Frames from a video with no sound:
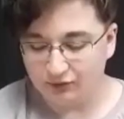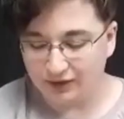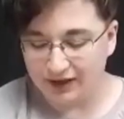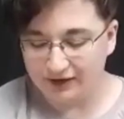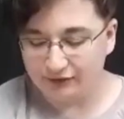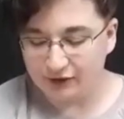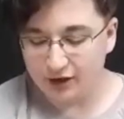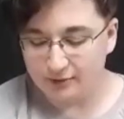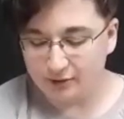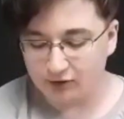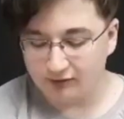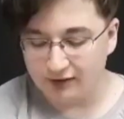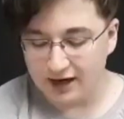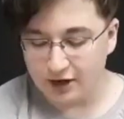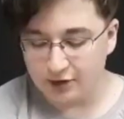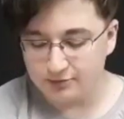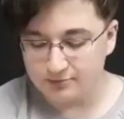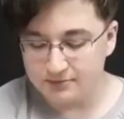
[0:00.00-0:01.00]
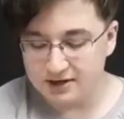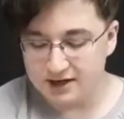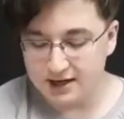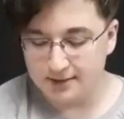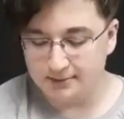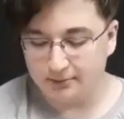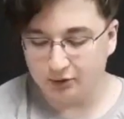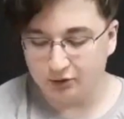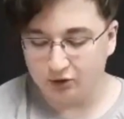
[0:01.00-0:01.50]
Whenever I'm around
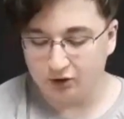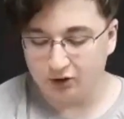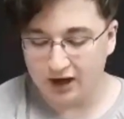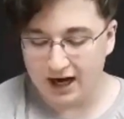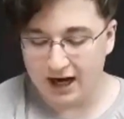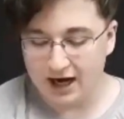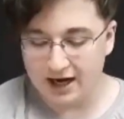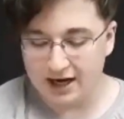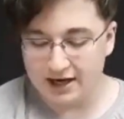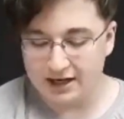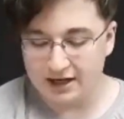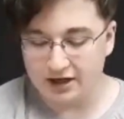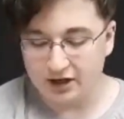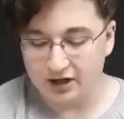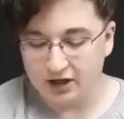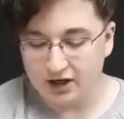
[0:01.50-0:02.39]
people, I